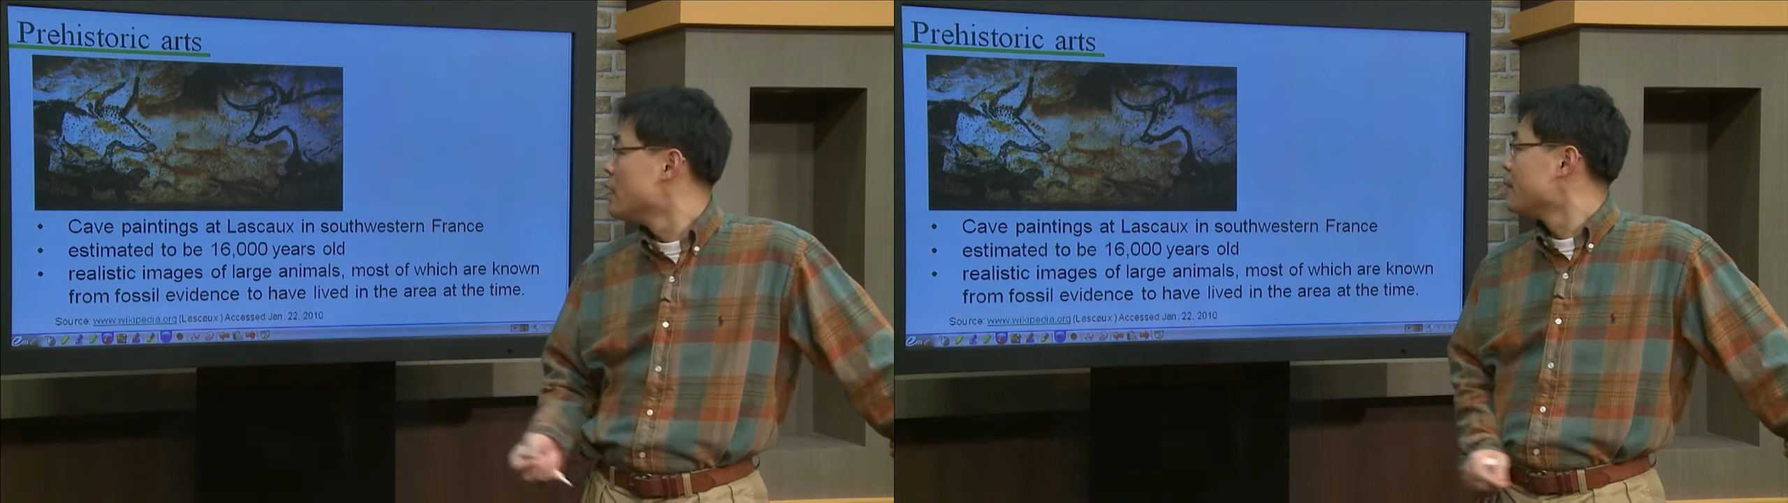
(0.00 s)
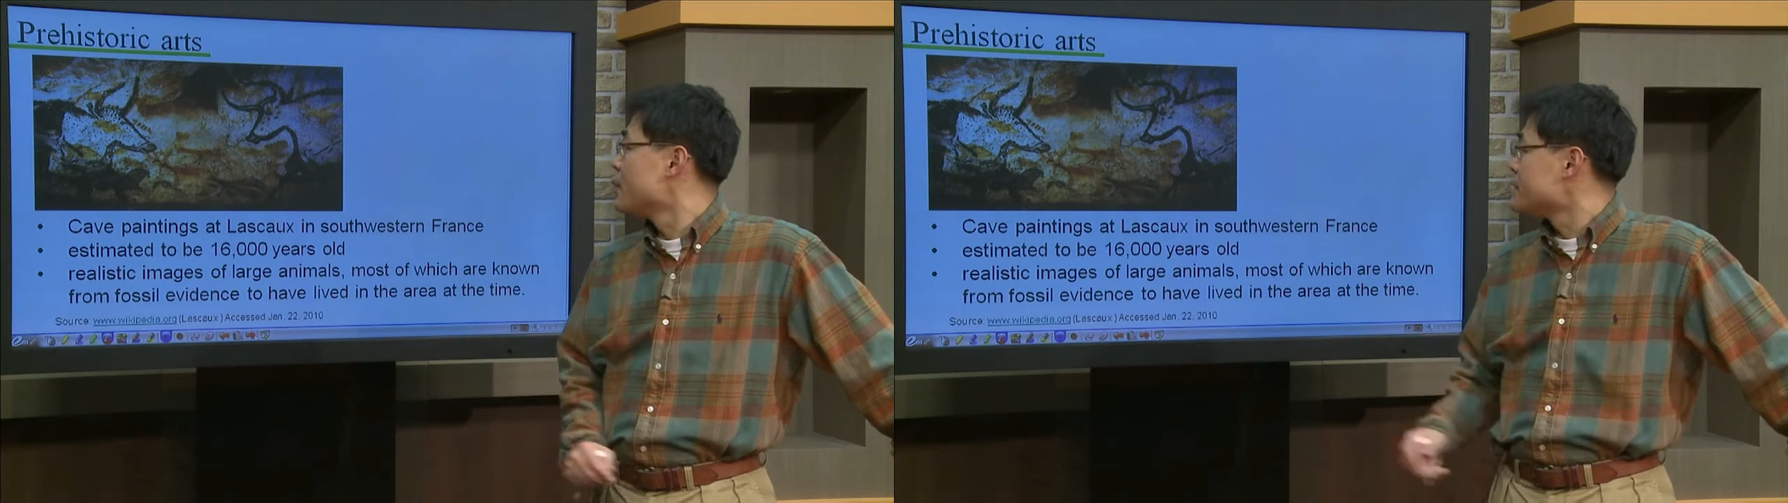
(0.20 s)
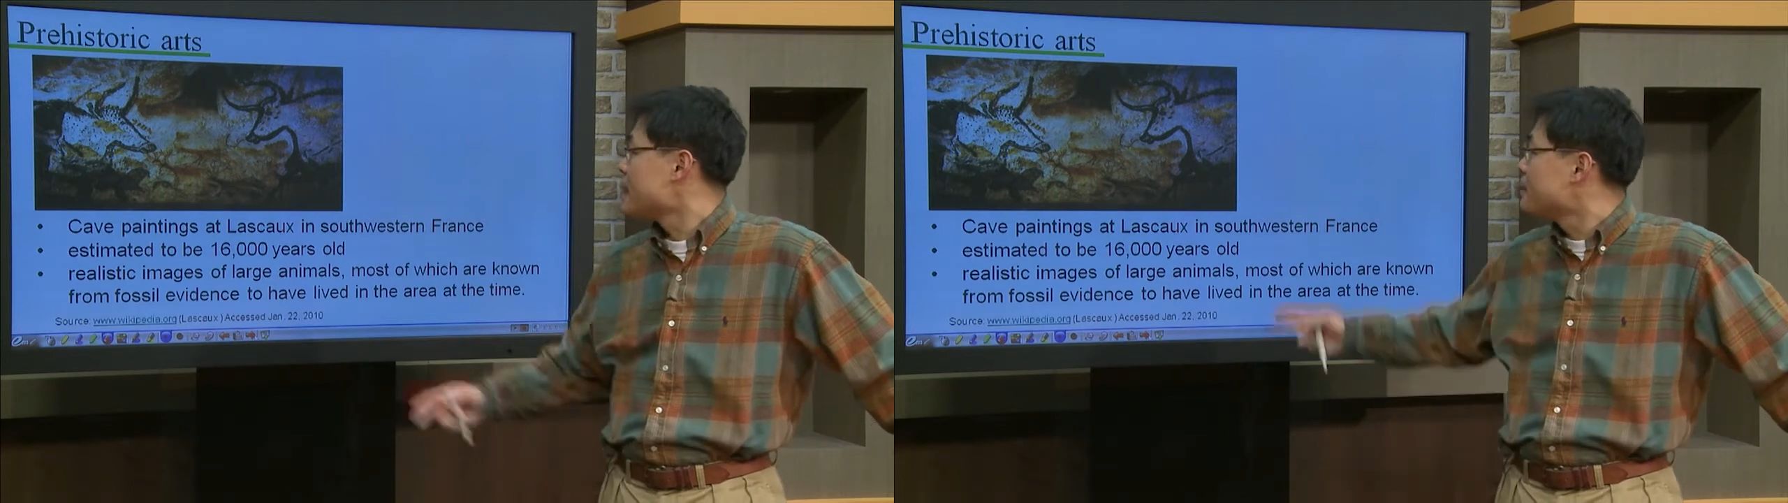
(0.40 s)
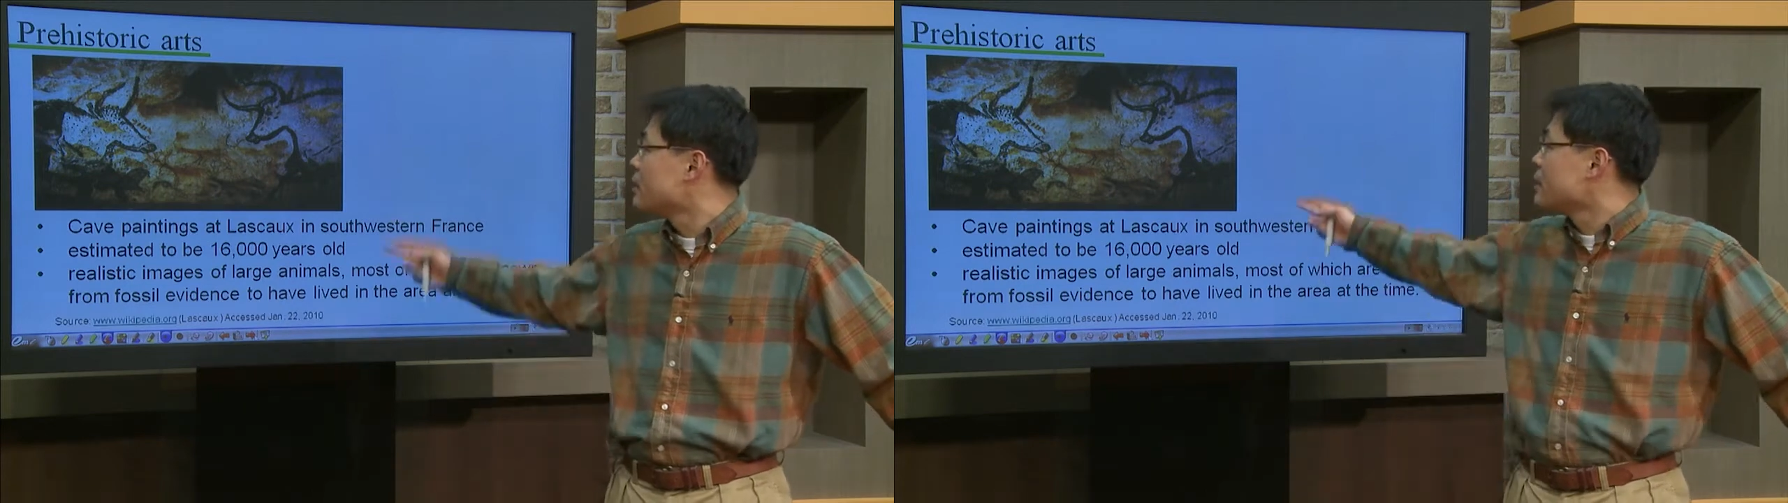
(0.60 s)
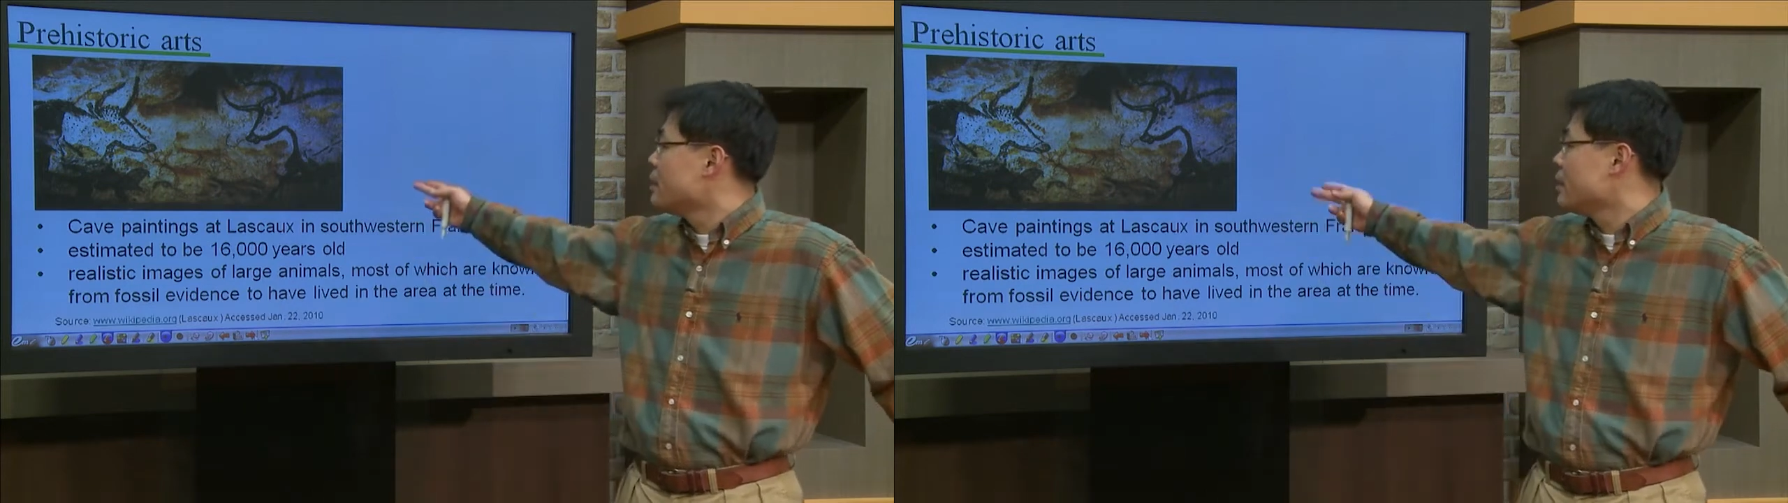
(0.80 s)
For
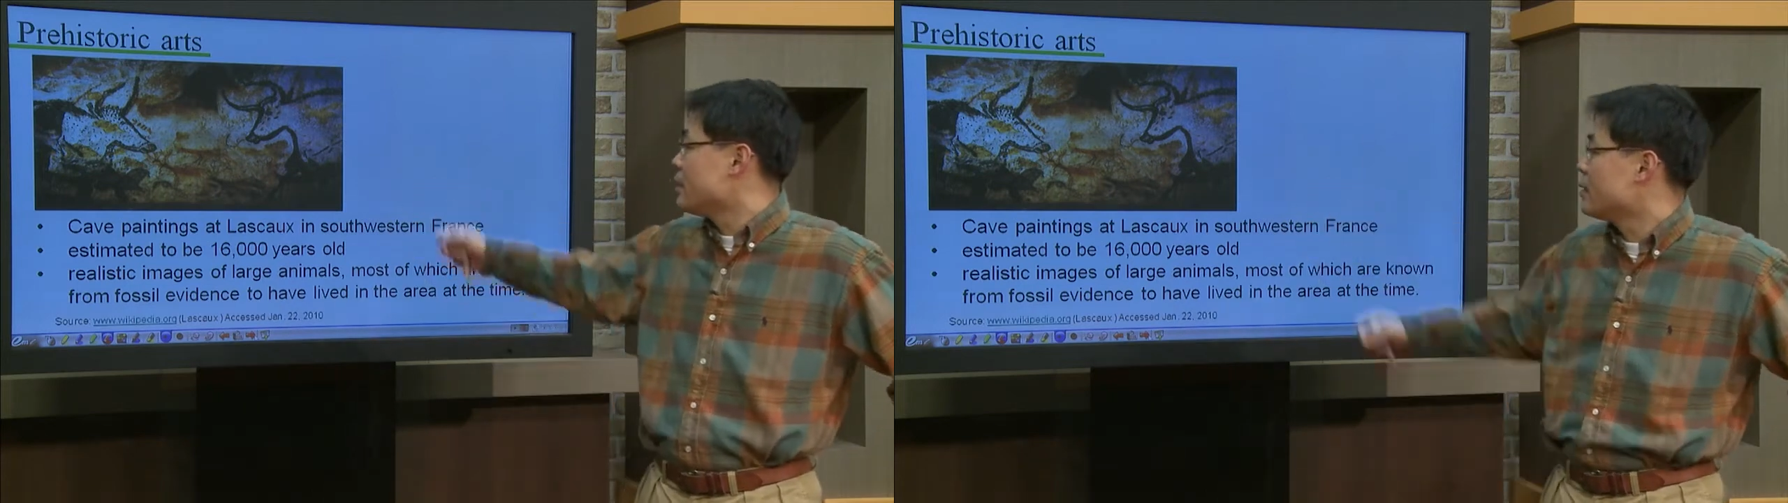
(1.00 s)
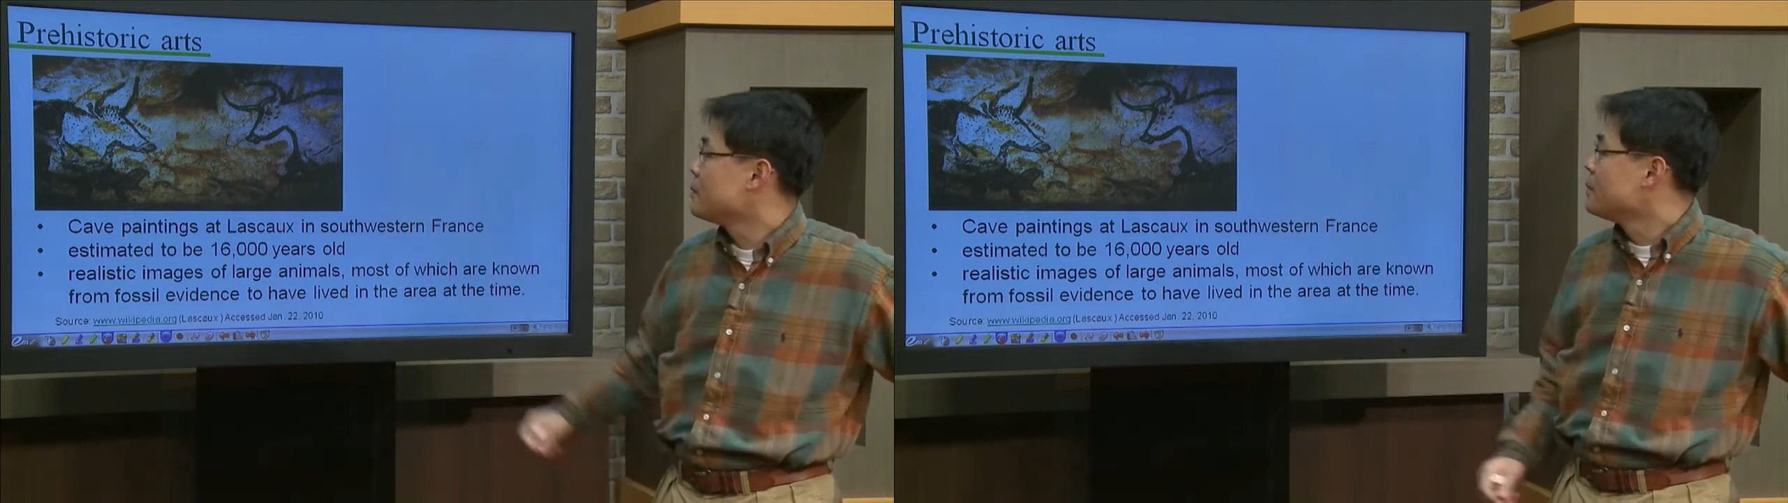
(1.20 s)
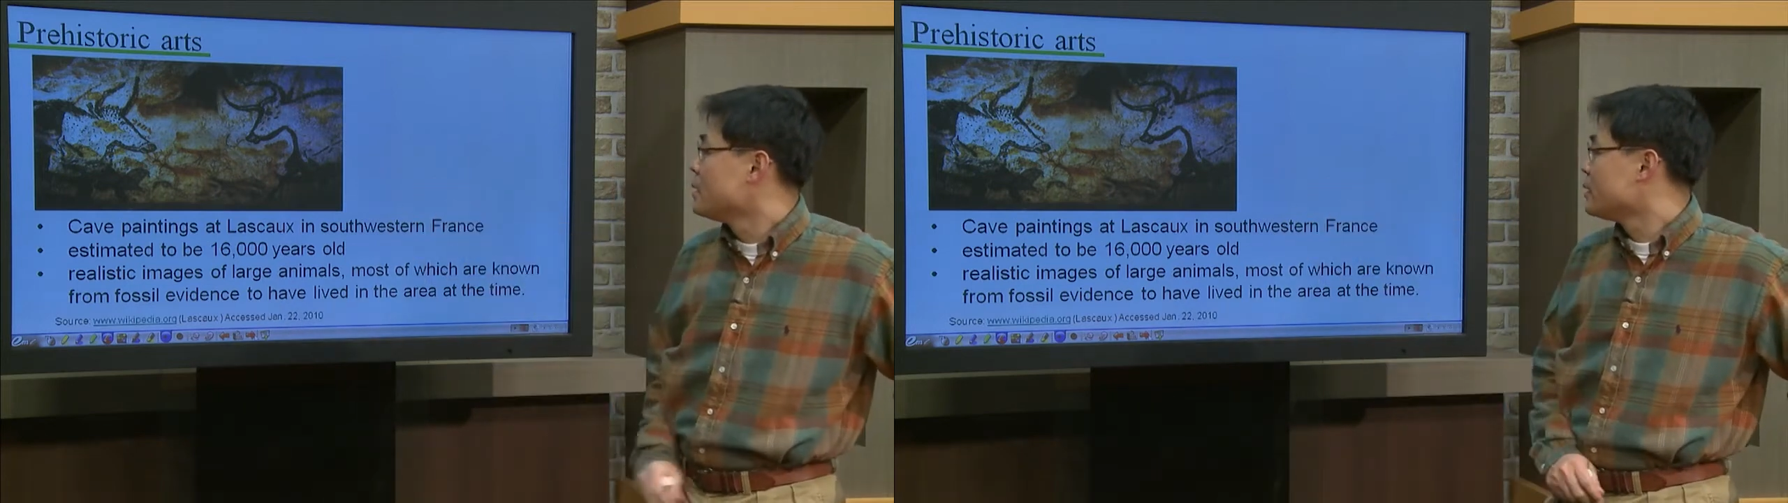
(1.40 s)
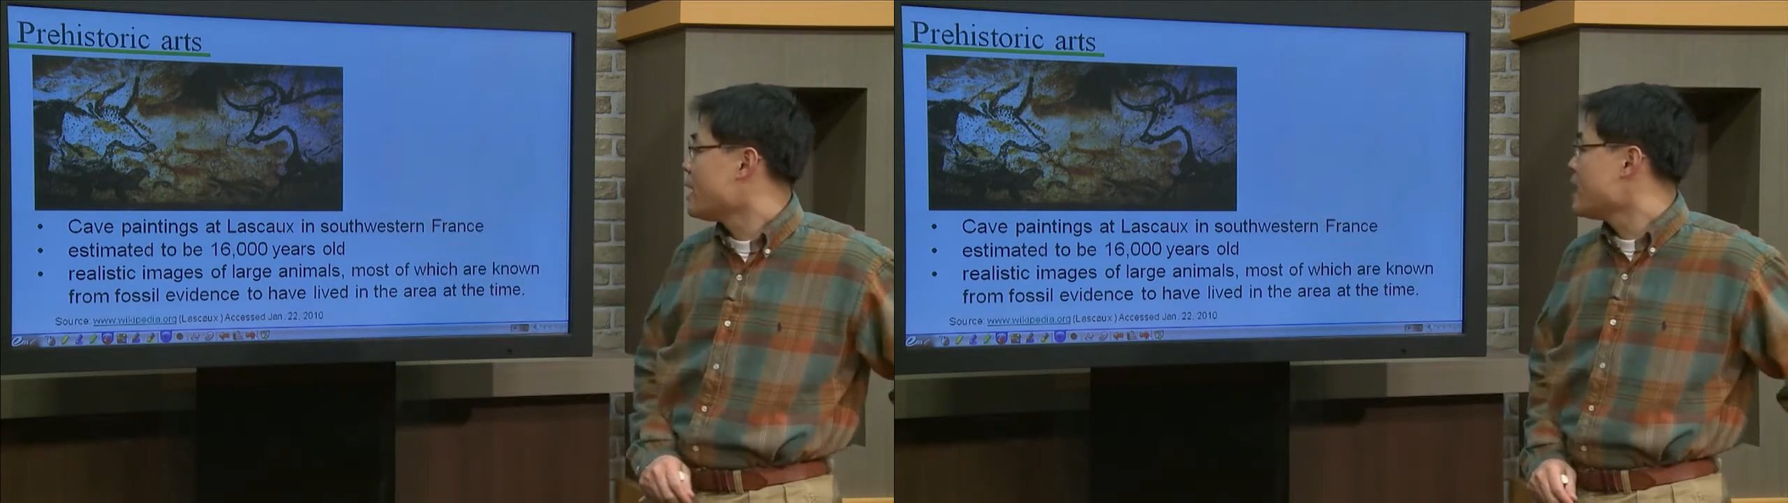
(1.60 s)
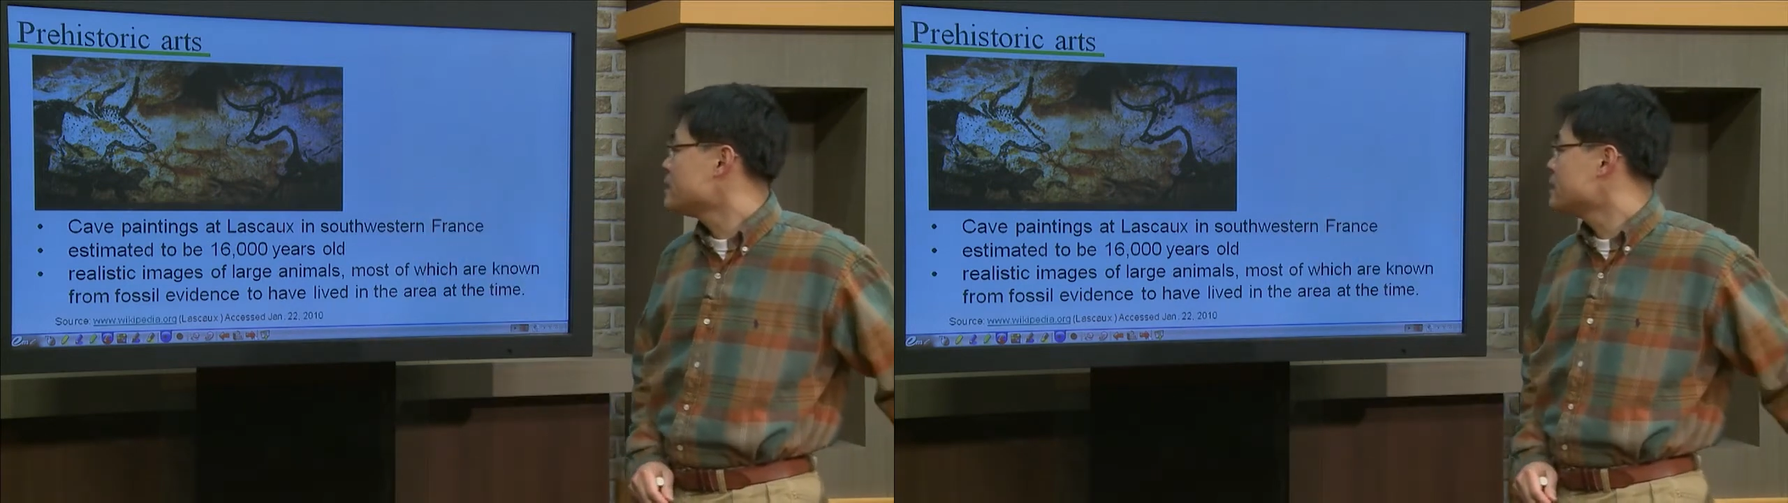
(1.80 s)
example, here, that's